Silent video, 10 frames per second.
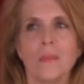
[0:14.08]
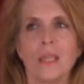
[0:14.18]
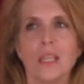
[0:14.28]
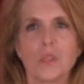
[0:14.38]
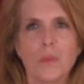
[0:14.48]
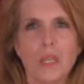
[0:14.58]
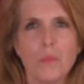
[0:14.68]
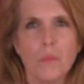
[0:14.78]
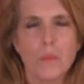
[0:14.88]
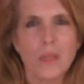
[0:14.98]
it's become
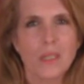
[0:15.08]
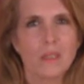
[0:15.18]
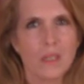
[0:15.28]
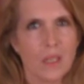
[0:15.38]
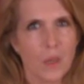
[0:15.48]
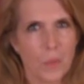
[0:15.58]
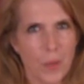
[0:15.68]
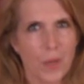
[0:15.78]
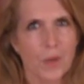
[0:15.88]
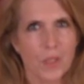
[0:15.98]
abundantly
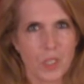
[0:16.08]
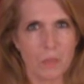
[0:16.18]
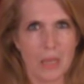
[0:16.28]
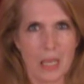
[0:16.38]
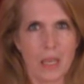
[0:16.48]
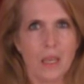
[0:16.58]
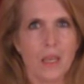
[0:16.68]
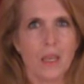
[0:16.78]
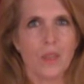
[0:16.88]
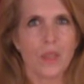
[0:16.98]
apparent to me
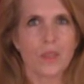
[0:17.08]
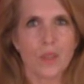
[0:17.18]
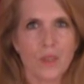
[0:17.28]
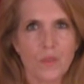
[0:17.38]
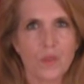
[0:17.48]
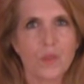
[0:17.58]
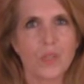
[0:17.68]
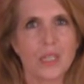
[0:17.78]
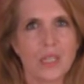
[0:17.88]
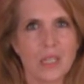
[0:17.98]
that the
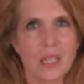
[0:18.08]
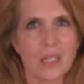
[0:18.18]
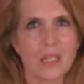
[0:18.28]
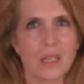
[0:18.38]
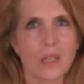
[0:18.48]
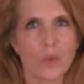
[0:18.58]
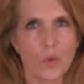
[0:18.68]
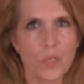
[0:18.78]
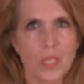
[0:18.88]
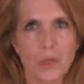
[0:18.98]
governors in states like
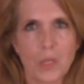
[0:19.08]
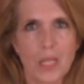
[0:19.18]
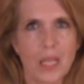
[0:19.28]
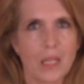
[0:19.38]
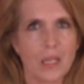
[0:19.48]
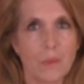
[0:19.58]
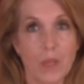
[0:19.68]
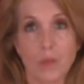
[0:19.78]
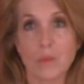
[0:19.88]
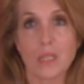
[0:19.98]
North Carolina, my
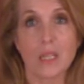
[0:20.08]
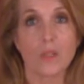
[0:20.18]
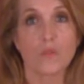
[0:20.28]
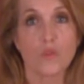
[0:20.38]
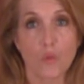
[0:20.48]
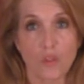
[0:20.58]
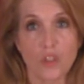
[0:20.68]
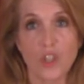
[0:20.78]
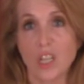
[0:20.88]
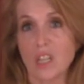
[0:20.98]
home state of
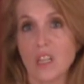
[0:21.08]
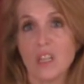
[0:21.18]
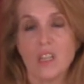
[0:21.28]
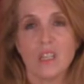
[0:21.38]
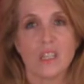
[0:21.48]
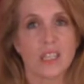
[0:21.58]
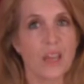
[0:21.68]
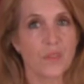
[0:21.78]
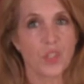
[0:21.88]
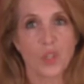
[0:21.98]
Georgia,
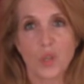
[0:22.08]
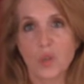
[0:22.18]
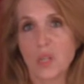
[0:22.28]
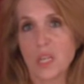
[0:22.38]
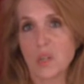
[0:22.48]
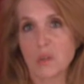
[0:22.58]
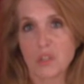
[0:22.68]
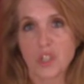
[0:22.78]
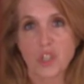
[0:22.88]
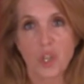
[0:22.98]
South Dakota,
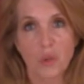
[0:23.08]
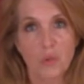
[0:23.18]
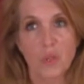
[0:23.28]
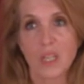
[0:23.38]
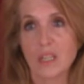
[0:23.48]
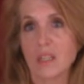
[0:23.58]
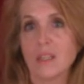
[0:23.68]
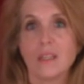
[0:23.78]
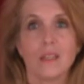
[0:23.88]
Arizona,